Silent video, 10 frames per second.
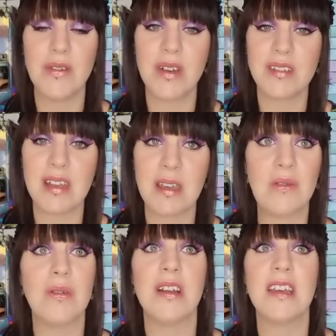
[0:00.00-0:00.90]
first day
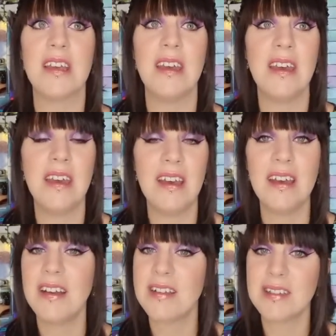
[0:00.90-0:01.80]
of running,
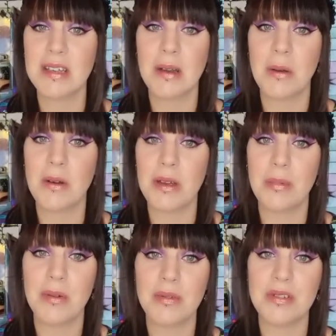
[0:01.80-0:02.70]
so, you know, I
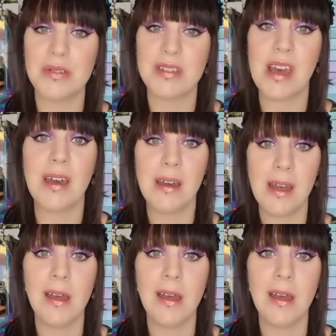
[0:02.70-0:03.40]
applaud you to that.